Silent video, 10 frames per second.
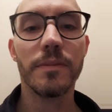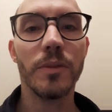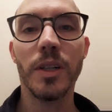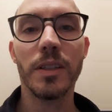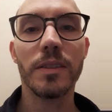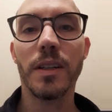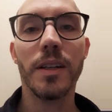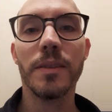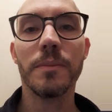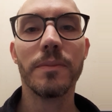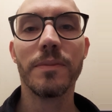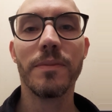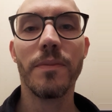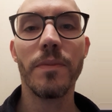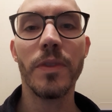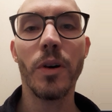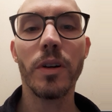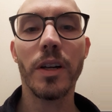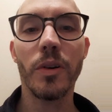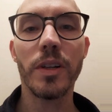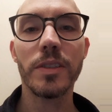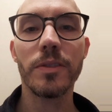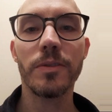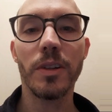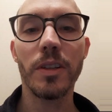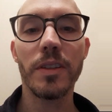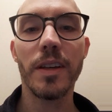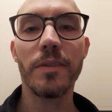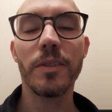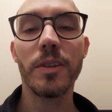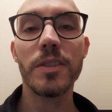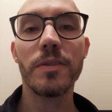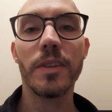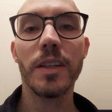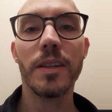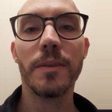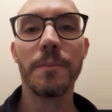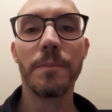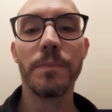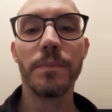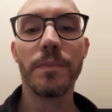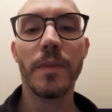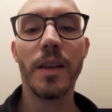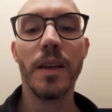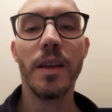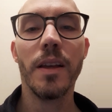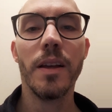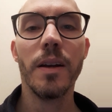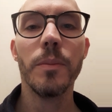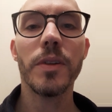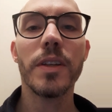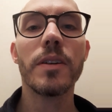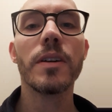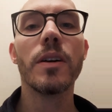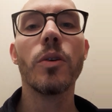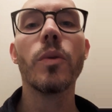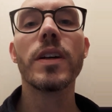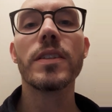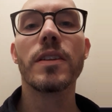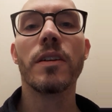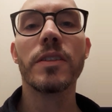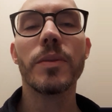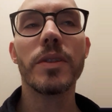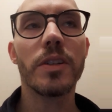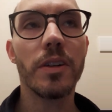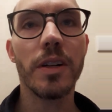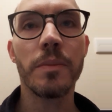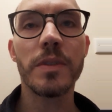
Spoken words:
well, I'm not going to follow that philosophy. But there are always going to be times